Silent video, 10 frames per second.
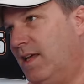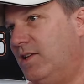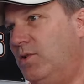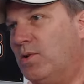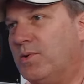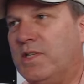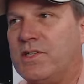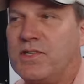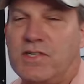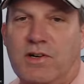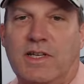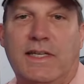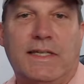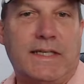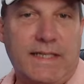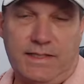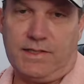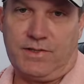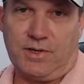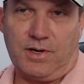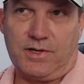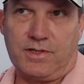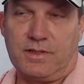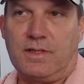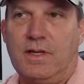you don't necessarily need to charge it.